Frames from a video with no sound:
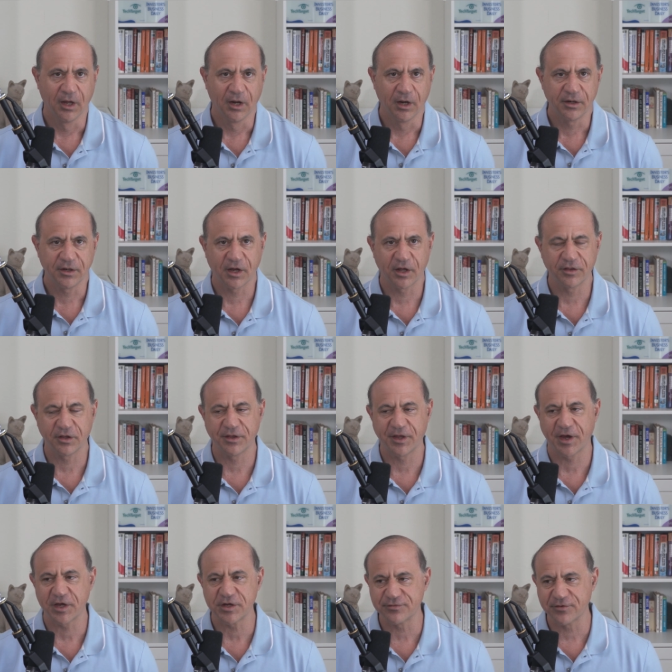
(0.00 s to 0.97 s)
Now, the
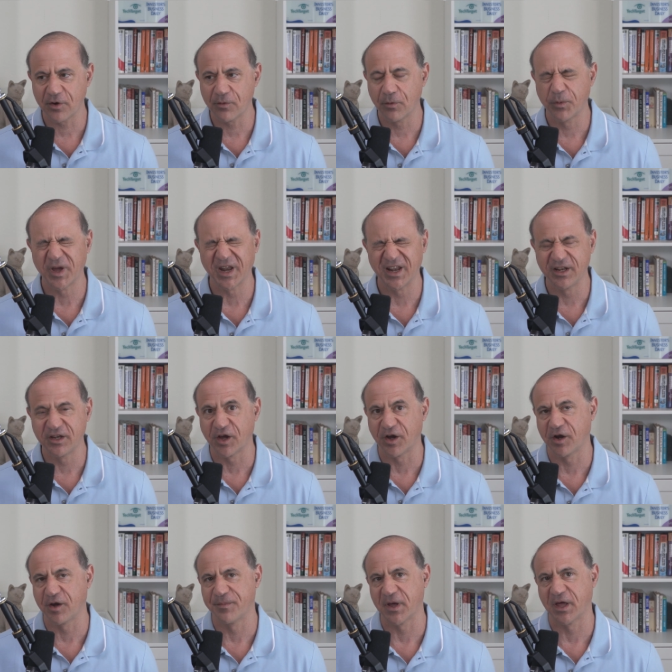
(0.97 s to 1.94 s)
last role we're going to
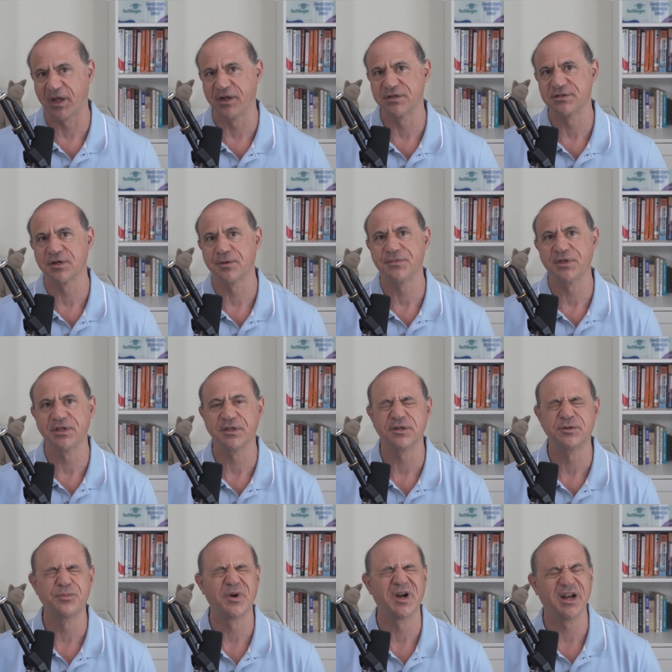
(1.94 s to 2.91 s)
talk about is something
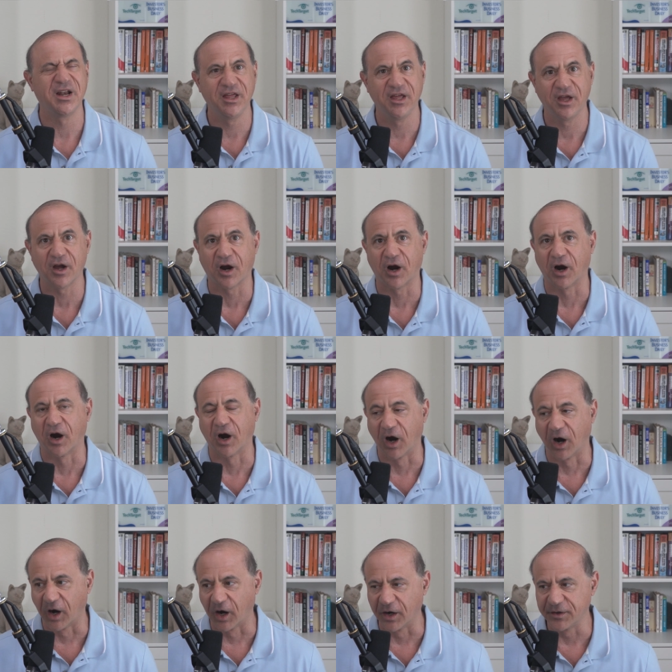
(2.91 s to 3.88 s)
that's pretty
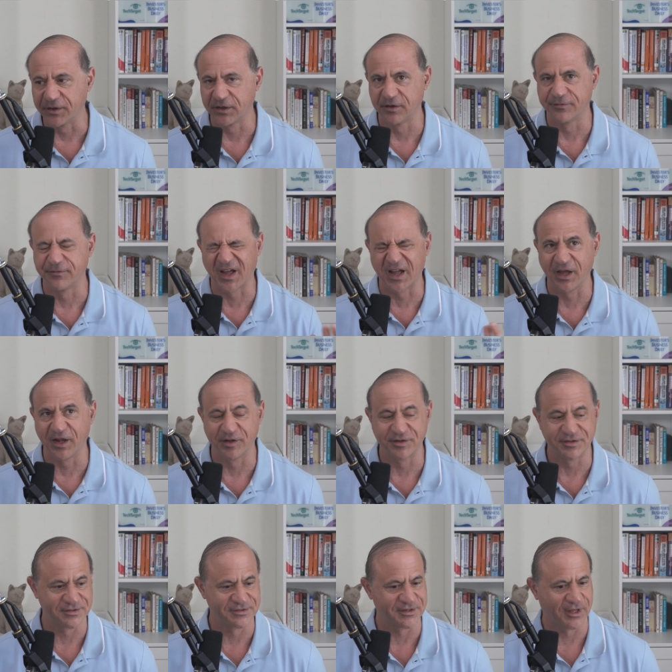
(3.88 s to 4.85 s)
hard to define.
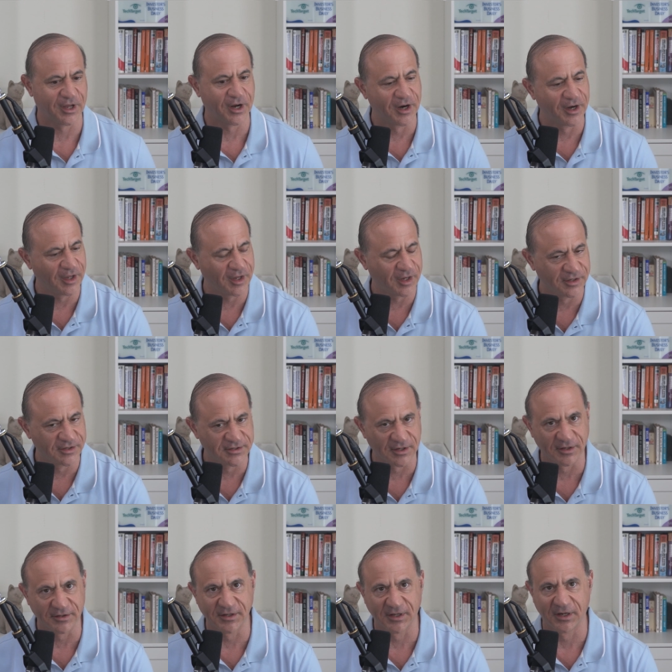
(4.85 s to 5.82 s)
It's a security
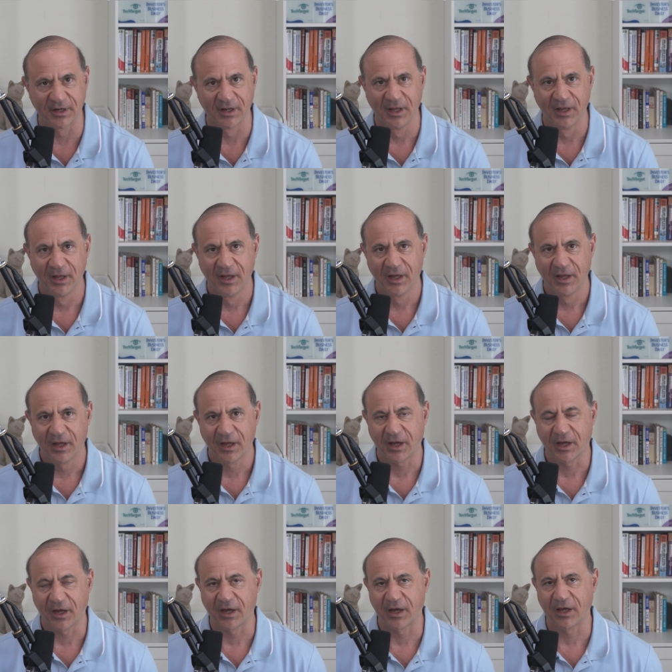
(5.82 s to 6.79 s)
consultant.
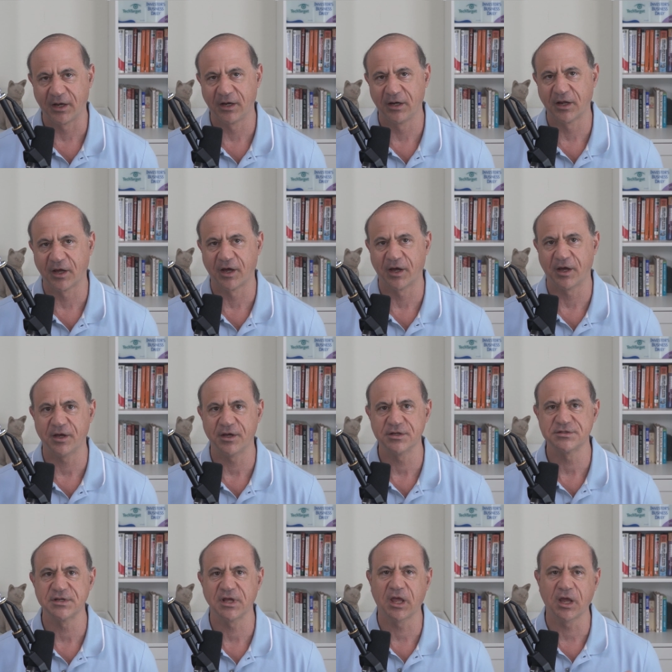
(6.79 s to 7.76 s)
And uh,
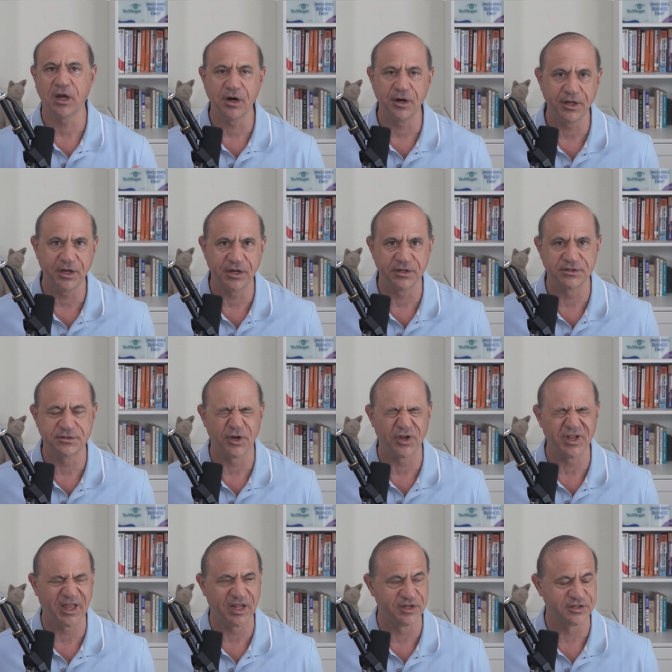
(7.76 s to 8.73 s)
a security
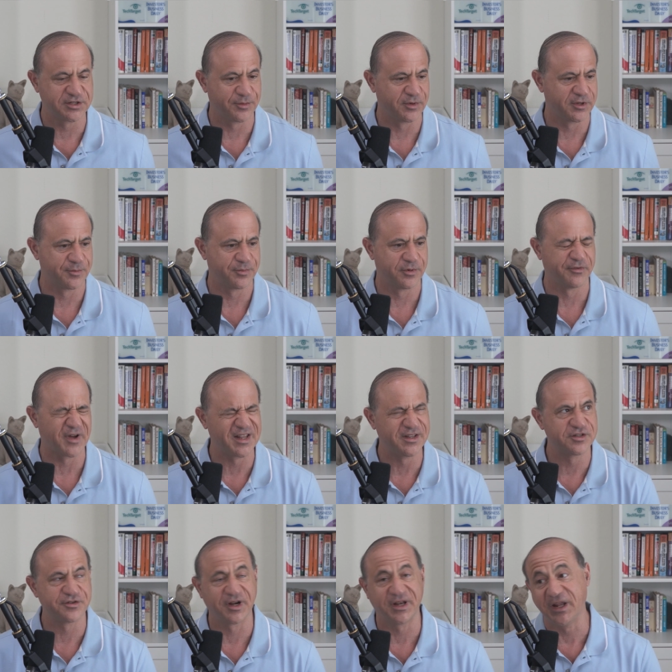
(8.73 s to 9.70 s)
consultant is someone that
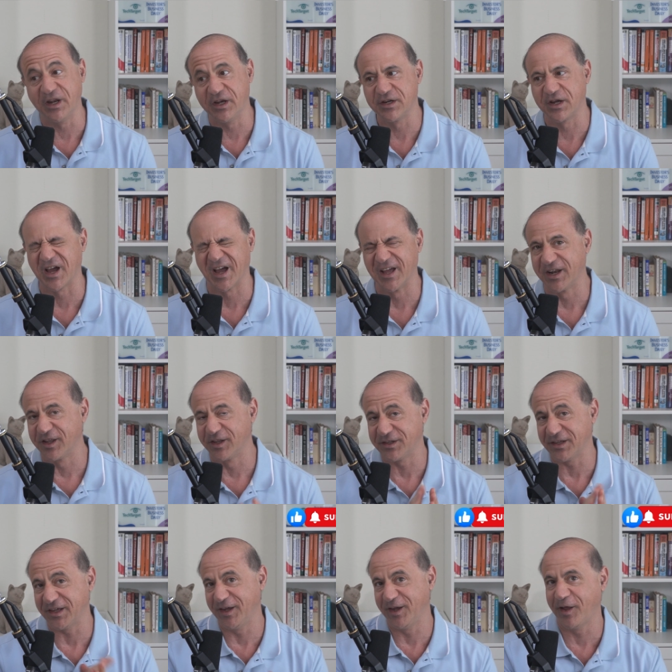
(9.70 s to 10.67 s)
provides strategic
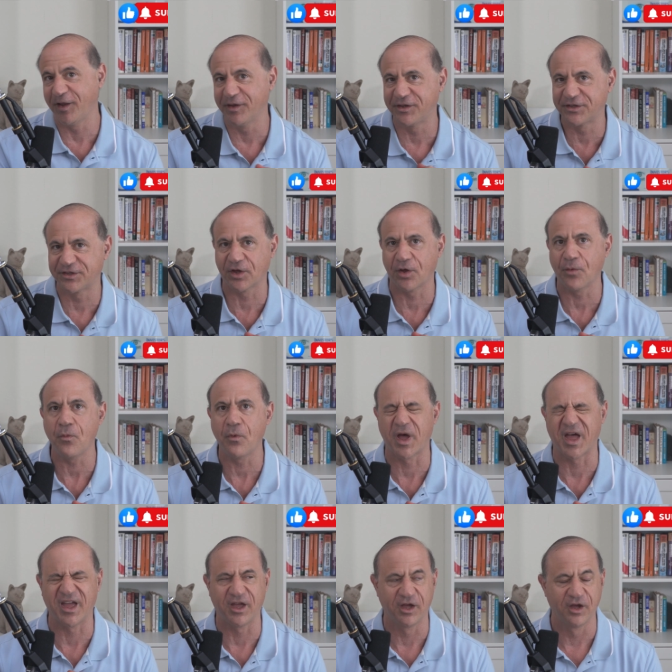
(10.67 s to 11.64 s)
guidance in some
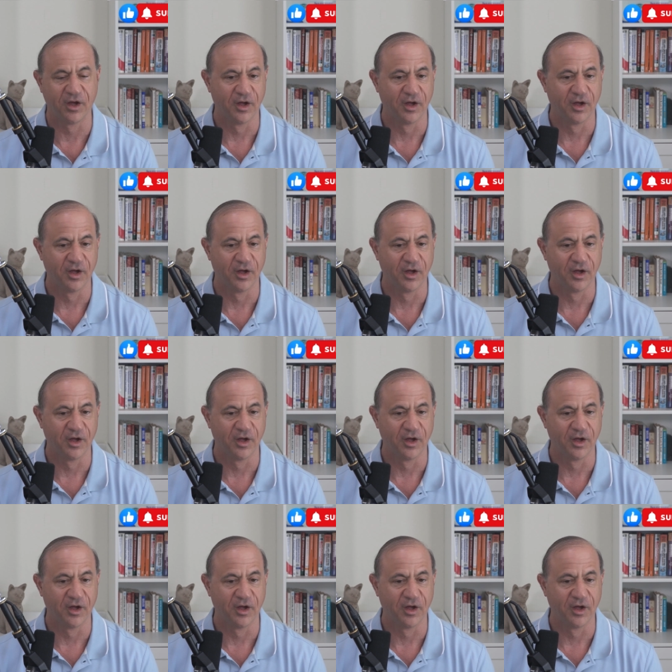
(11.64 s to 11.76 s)
way